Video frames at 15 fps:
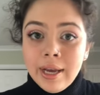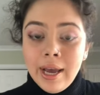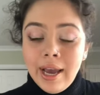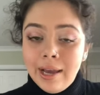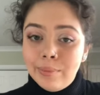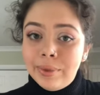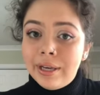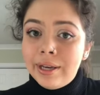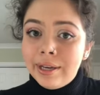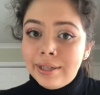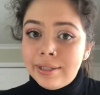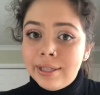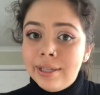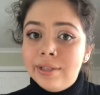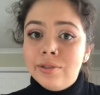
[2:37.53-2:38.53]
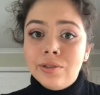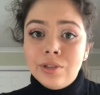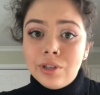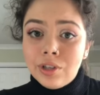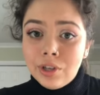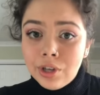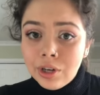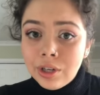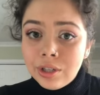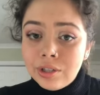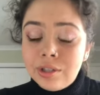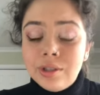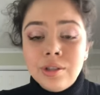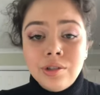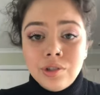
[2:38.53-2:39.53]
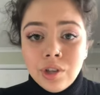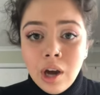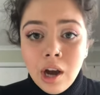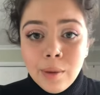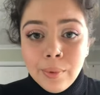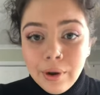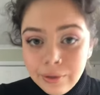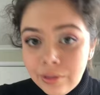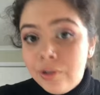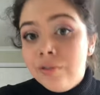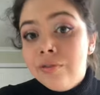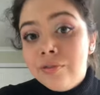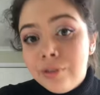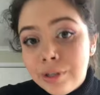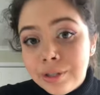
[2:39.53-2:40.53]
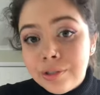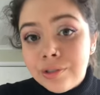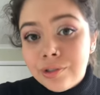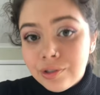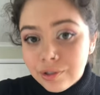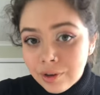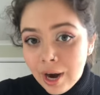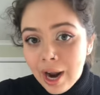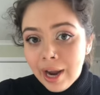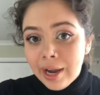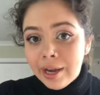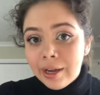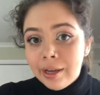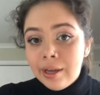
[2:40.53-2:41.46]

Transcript: and because it secures the job on the first try.